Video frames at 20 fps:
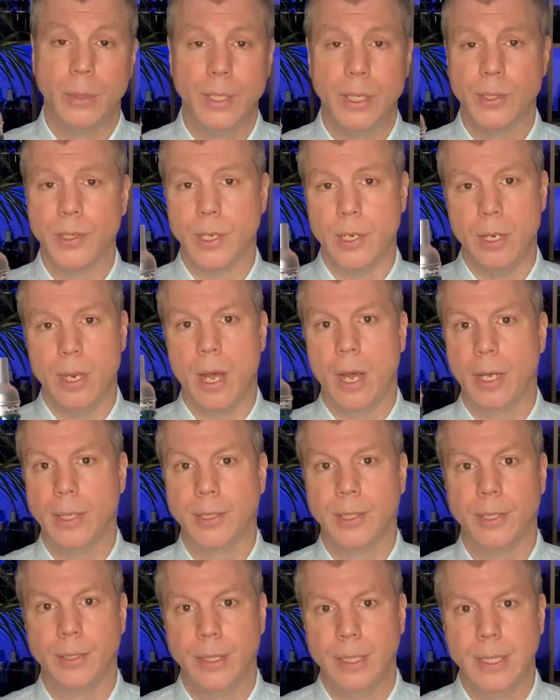which is a
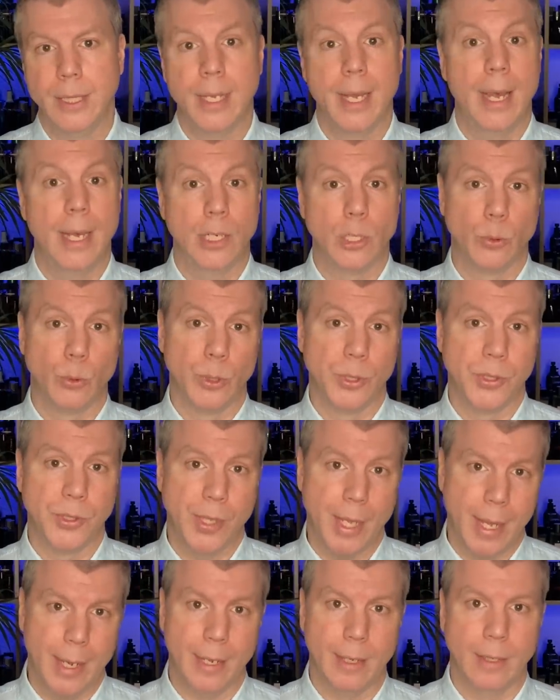nod to the casual
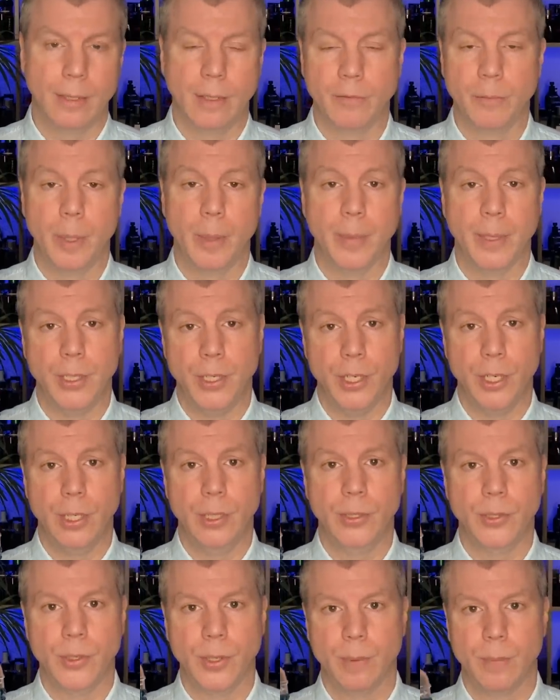style of Pepe
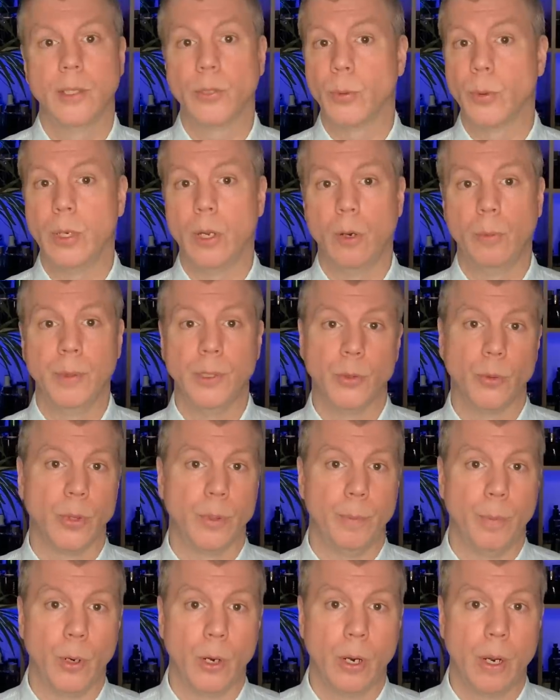Jeans. This one opens
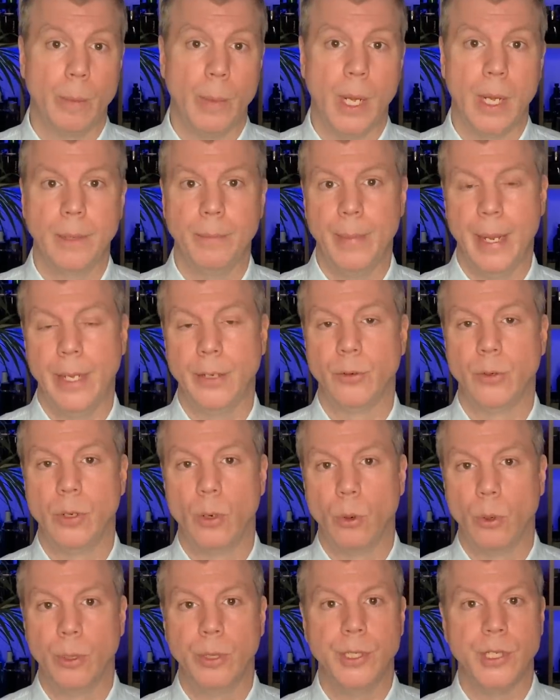with bergamot, mandarin
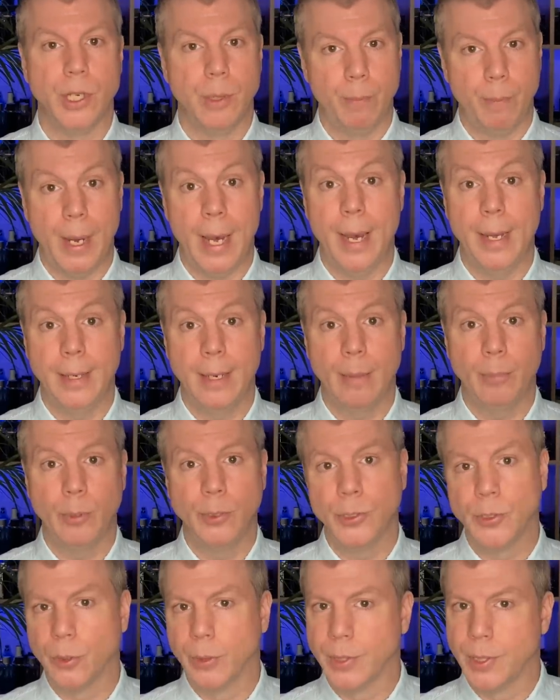orange, and
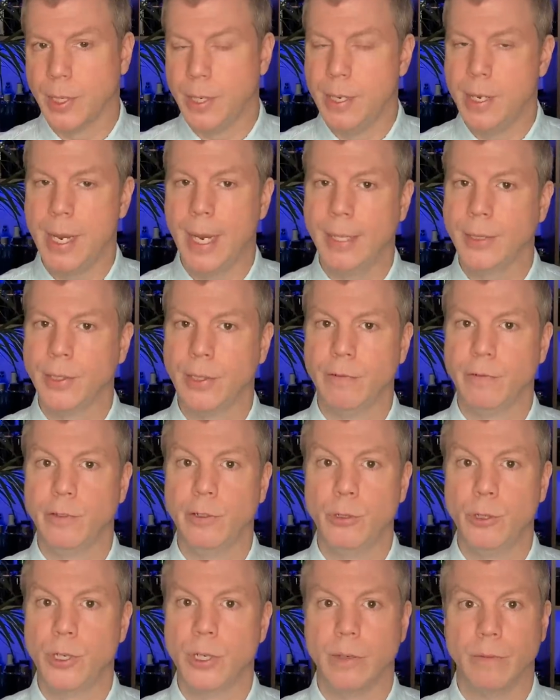pineapple, so it's a nice
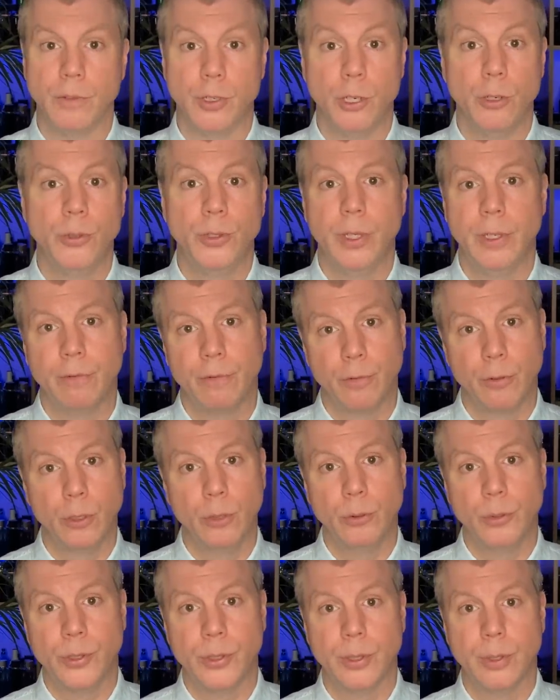infusion of juicy
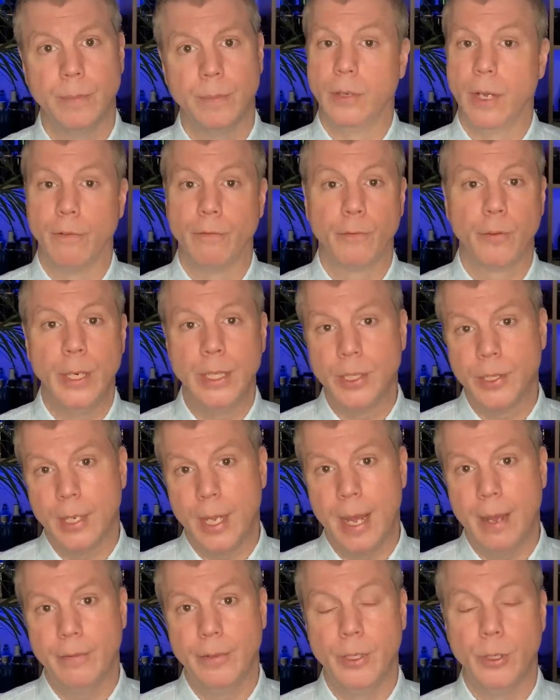fruits. You've got French
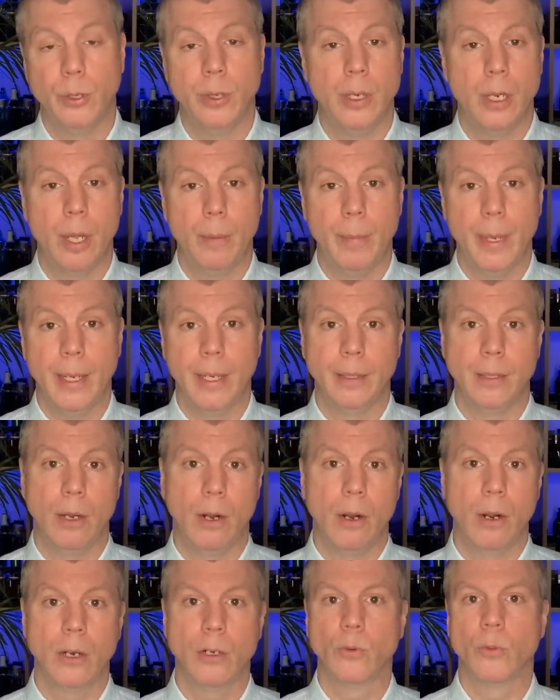lavender and nutmeg in the
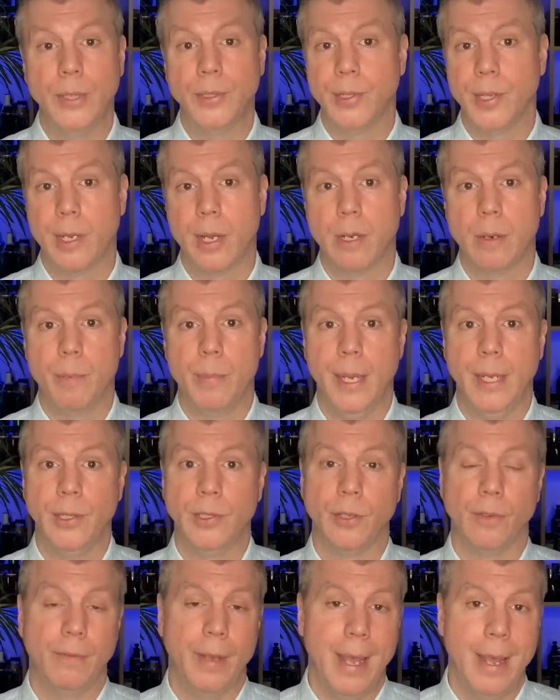heart, resting on a
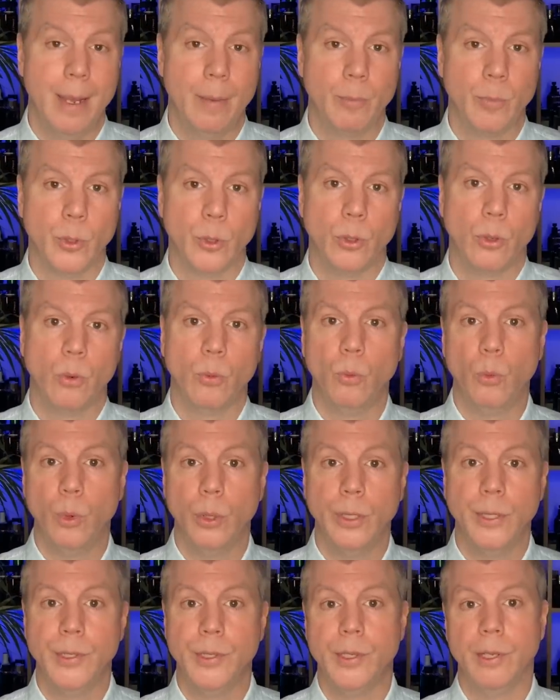base of amber,
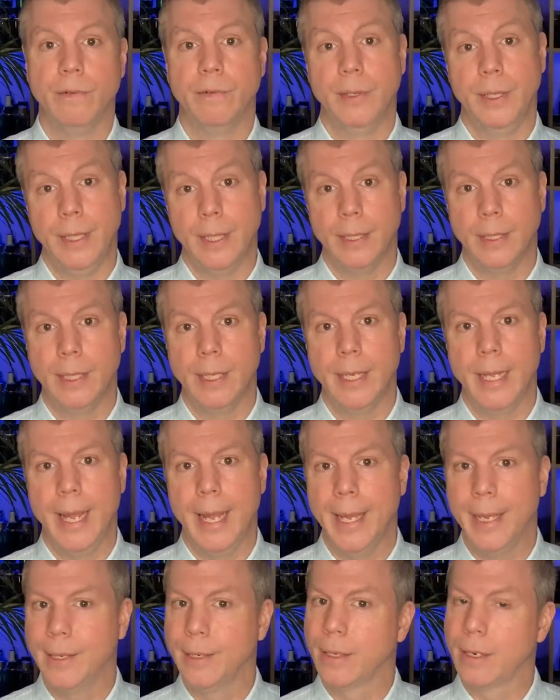woods, vanilla,
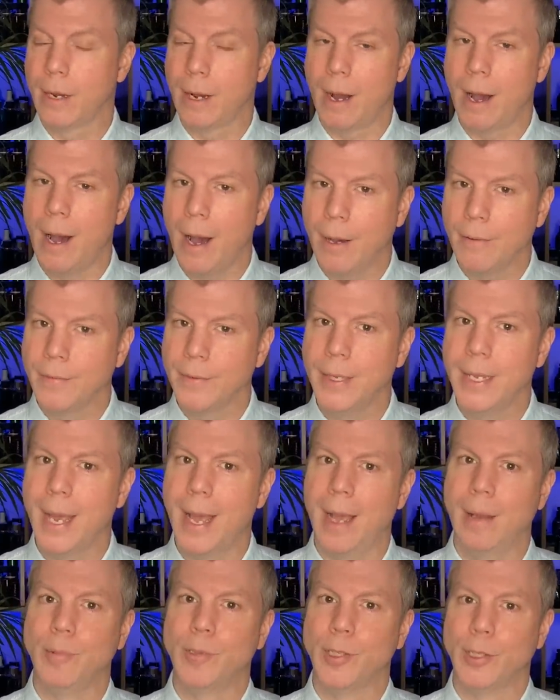and coffee
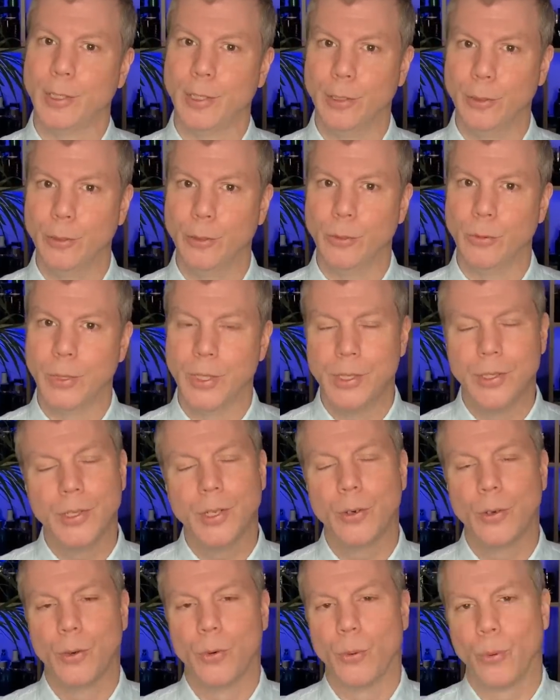absolute, which is
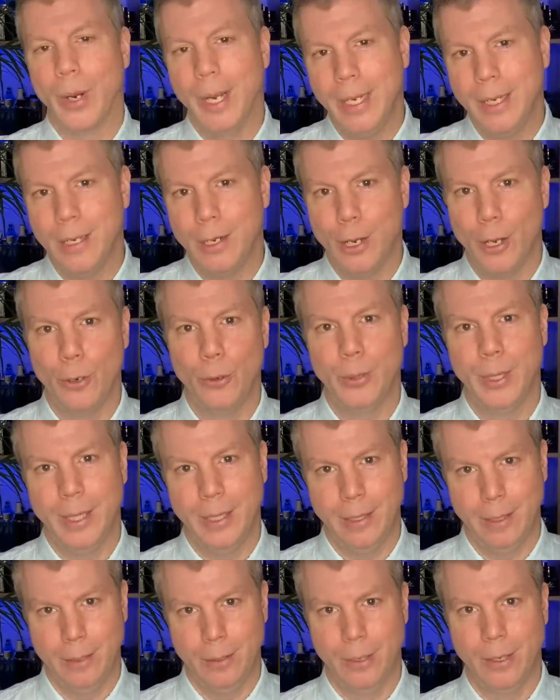a great note
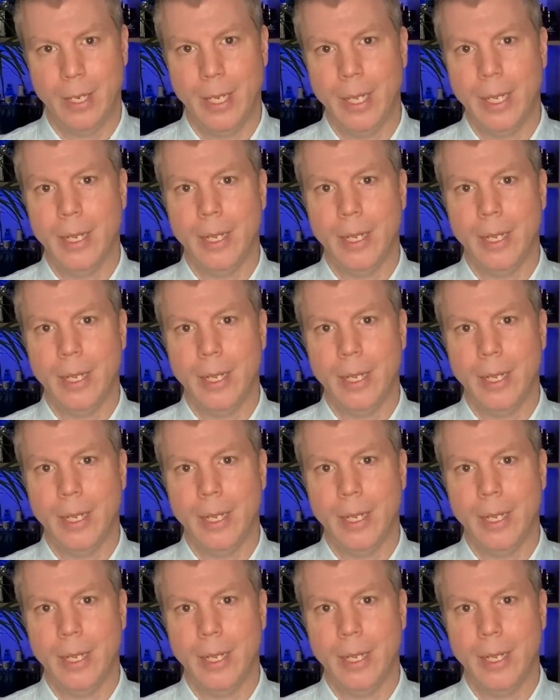in here.